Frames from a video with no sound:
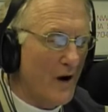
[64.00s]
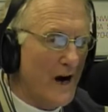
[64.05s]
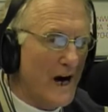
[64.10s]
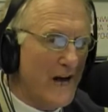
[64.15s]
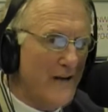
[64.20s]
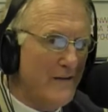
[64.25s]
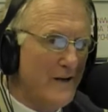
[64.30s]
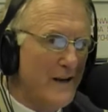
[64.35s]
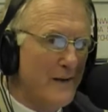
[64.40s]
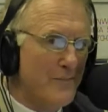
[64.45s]

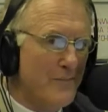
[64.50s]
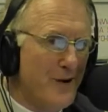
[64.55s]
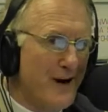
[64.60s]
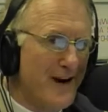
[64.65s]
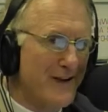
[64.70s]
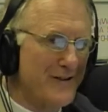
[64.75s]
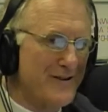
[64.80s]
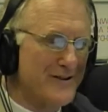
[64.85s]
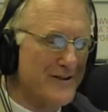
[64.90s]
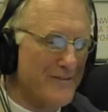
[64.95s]
Hy-Vee
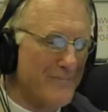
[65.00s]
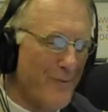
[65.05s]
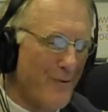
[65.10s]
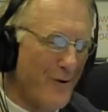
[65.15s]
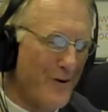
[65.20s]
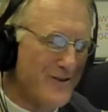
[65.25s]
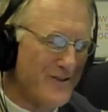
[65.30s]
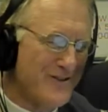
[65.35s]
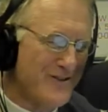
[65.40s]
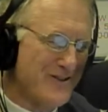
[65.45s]
proudly
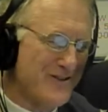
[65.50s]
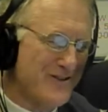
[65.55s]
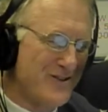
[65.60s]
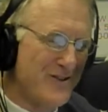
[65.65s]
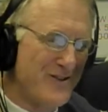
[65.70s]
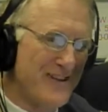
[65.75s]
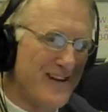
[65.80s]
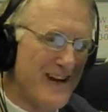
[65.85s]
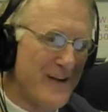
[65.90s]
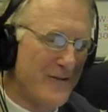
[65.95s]
supports the
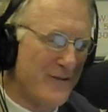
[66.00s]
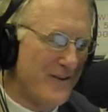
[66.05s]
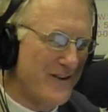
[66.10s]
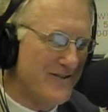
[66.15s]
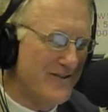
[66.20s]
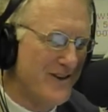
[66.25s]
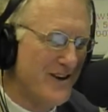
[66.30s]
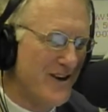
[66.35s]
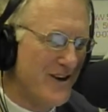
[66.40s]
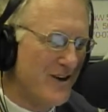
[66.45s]
student
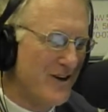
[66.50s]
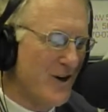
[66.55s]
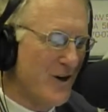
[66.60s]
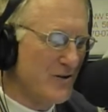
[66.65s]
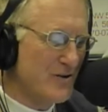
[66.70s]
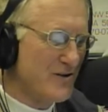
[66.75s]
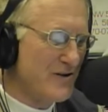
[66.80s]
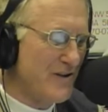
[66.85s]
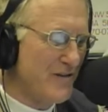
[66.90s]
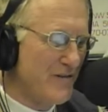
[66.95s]
athletes,
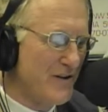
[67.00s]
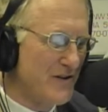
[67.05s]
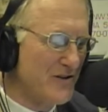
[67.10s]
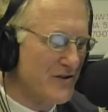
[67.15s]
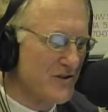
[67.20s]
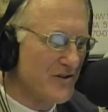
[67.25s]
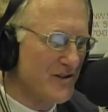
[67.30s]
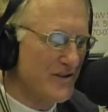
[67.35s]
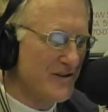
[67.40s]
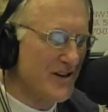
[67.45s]
coaches,
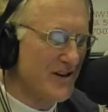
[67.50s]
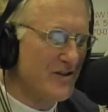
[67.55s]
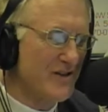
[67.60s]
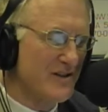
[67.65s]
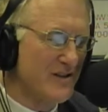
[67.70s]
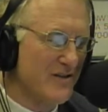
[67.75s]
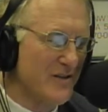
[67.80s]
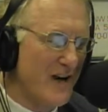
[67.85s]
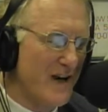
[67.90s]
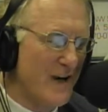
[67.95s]
officials, and teachers
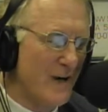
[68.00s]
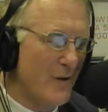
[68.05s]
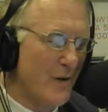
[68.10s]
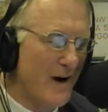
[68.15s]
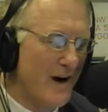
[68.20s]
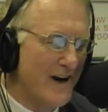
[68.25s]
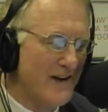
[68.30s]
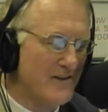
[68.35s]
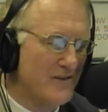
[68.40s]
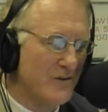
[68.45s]
of Iowa
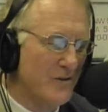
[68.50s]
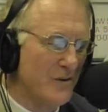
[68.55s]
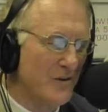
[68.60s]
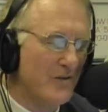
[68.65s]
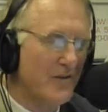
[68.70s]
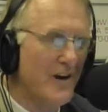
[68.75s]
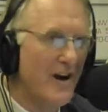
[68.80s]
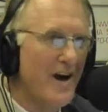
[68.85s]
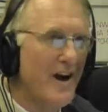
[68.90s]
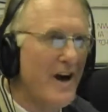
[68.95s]
high schools.
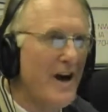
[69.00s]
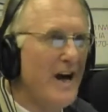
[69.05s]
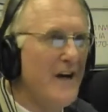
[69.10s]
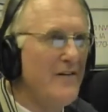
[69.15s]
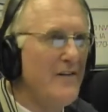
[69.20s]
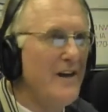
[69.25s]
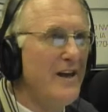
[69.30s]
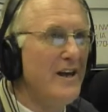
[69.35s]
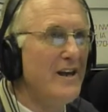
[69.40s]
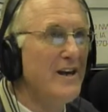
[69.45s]

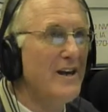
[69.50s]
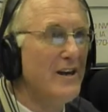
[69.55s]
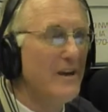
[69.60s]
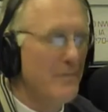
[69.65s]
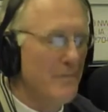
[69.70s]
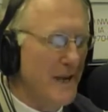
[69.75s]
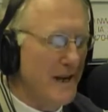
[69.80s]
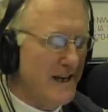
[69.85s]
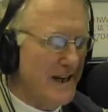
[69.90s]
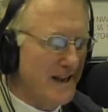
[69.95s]
Hy-Vee,
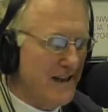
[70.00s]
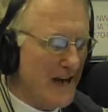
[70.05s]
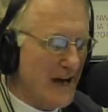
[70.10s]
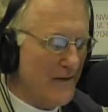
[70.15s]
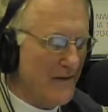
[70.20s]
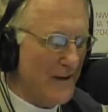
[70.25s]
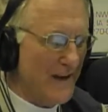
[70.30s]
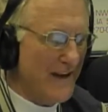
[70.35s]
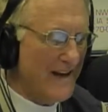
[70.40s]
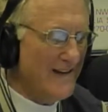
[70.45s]
making
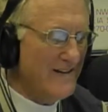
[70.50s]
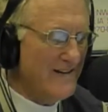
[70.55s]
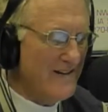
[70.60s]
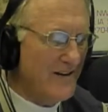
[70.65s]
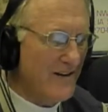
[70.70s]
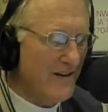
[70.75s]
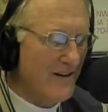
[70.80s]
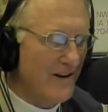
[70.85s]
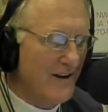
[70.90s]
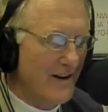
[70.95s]
life
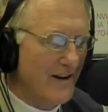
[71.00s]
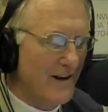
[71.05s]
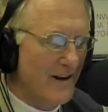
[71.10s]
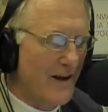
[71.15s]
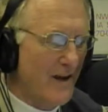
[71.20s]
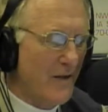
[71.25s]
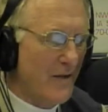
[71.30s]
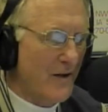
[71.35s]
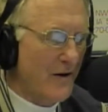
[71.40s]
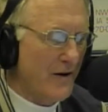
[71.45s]
easier,
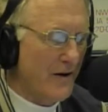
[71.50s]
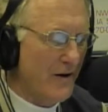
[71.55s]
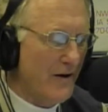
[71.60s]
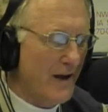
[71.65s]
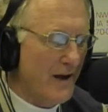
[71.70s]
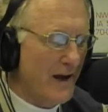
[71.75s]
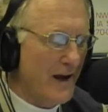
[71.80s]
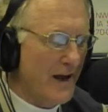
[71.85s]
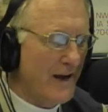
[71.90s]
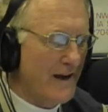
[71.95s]
healthier,
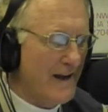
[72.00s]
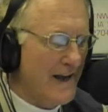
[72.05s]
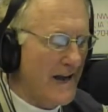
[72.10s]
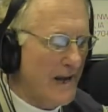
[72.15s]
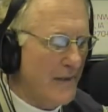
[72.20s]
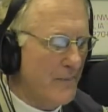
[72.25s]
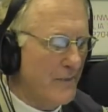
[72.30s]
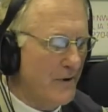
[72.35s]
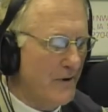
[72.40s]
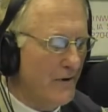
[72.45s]
and
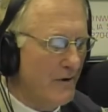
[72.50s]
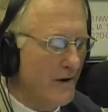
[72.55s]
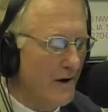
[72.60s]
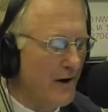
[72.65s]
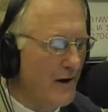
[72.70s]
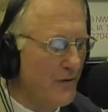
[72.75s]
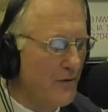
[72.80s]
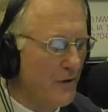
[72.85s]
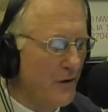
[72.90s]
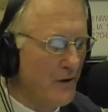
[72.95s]
happier.
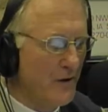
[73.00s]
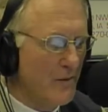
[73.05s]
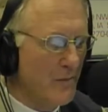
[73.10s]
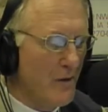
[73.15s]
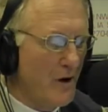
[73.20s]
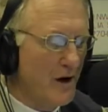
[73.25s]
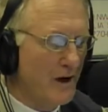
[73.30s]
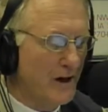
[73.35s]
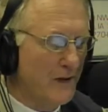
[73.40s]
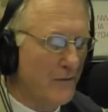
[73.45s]
And if you're in the
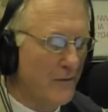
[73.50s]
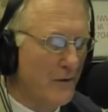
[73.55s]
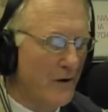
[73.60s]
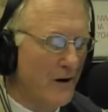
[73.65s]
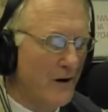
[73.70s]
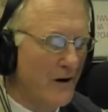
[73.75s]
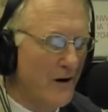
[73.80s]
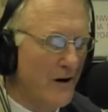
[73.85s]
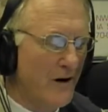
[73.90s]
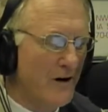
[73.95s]
market for a
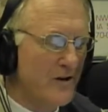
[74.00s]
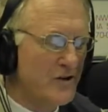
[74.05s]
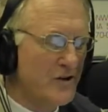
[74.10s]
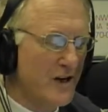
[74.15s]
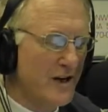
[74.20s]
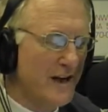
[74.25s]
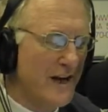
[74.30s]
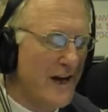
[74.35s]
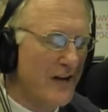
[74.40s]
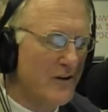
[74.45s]
car,
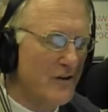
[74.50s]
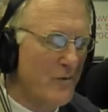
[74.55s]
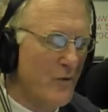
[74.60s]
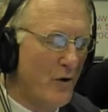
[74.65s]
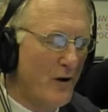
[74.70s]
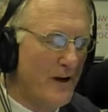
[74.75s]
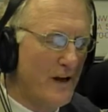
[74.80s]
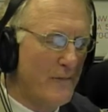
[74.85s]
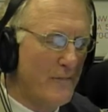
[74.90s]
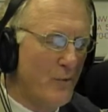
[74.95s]
check out Des
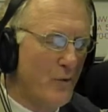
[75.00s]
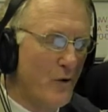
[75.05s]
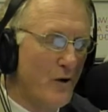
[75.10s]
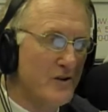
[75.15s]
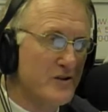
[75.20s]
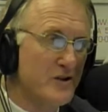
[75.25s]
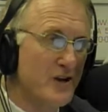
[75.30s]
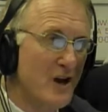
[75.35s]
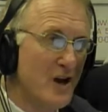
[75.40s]
Moines Imports